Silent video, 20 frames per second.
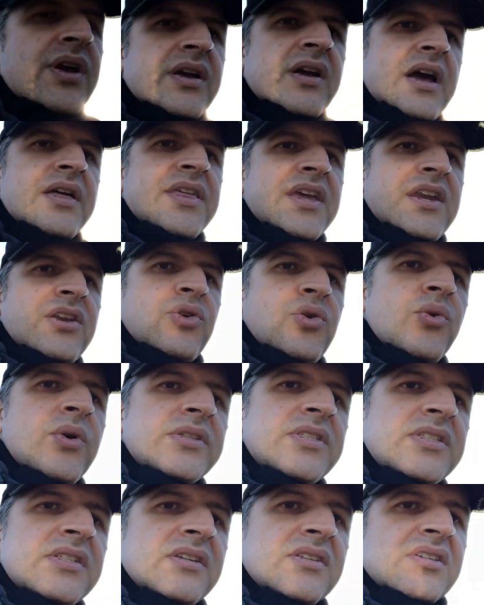that God, the
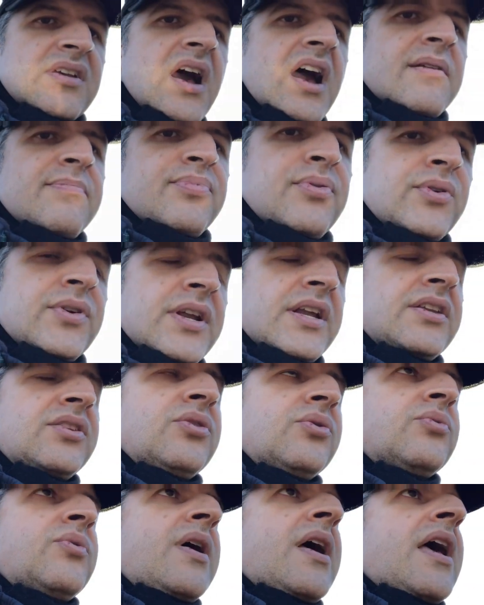anointing is God put in
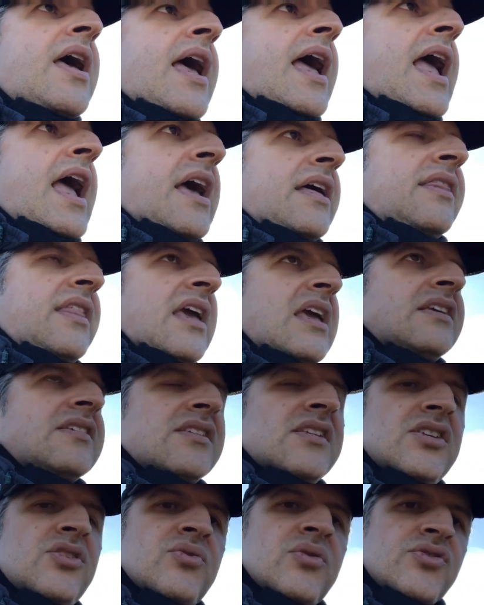you, and they
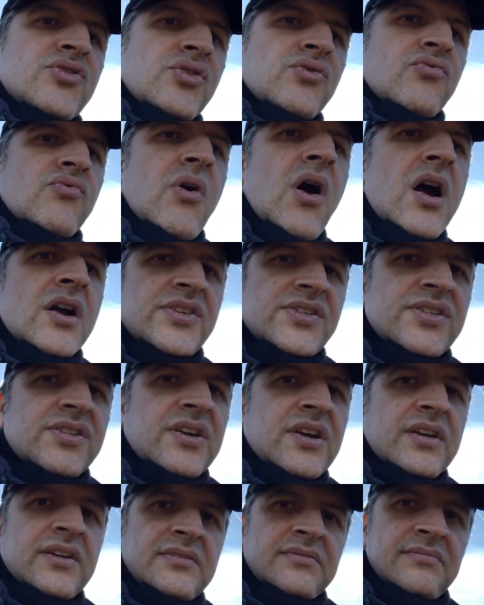see you as a rock
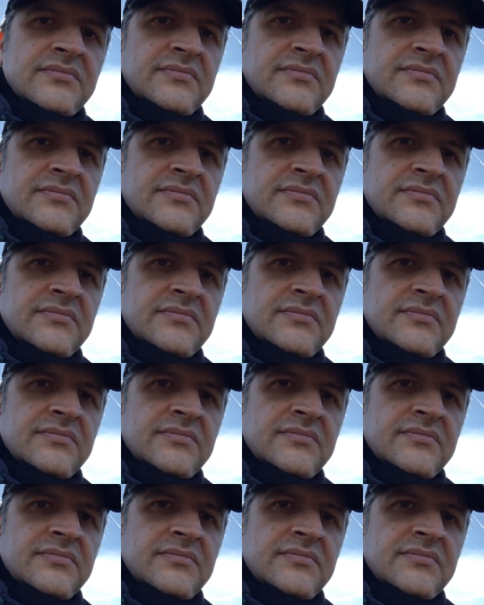star.